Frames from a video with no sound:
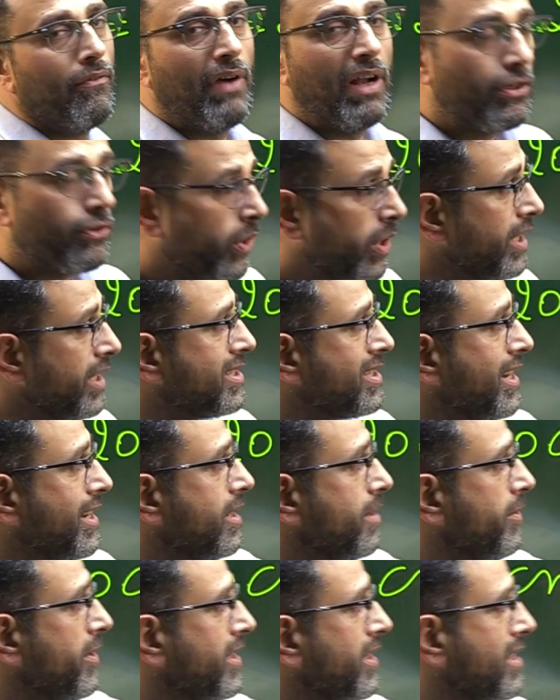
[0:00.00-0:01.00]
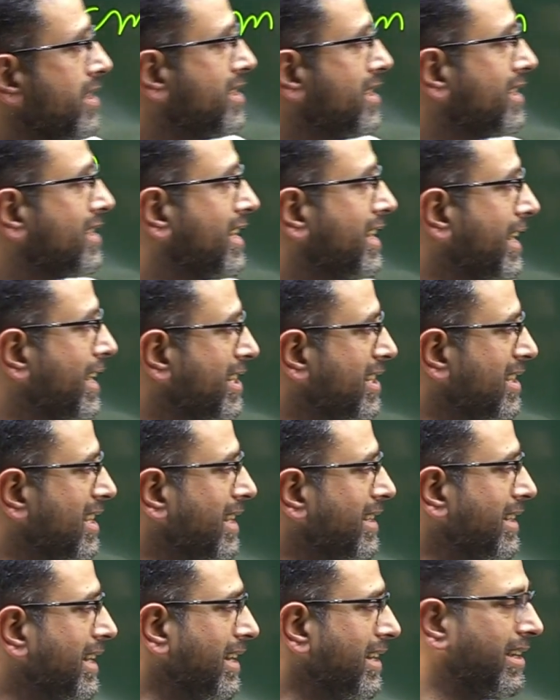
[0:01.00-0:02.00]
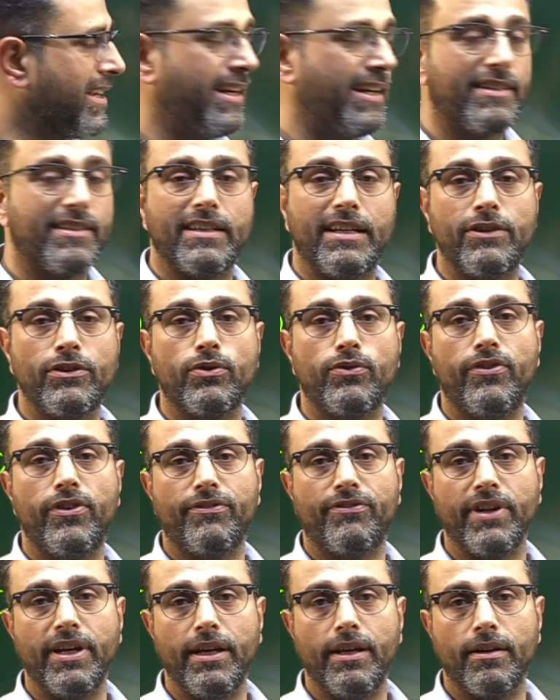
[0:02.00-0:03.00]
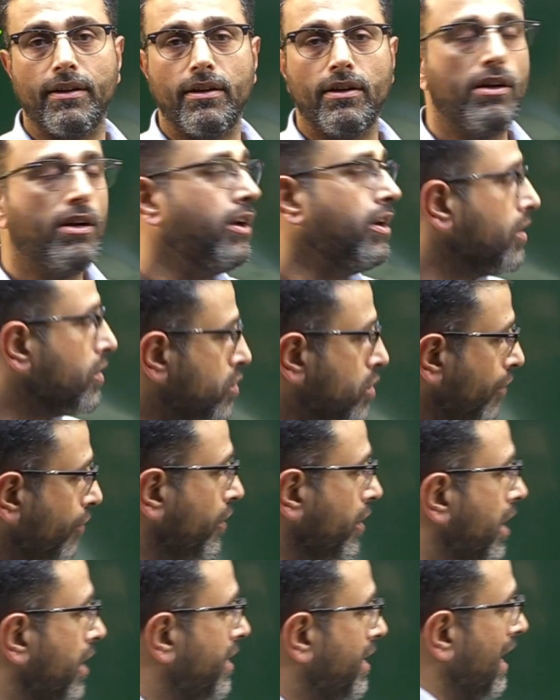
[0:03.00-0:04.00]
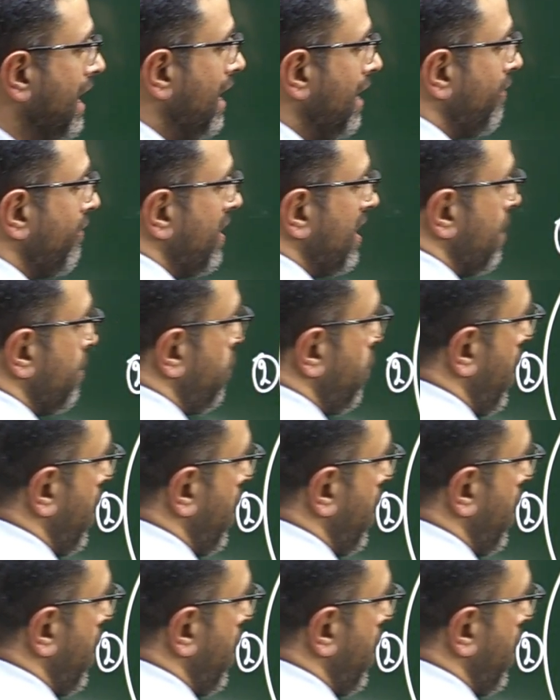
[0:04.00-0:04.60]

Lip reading: Well, 20 centimeters is greater than 10, greater than 15. So we are dealing with a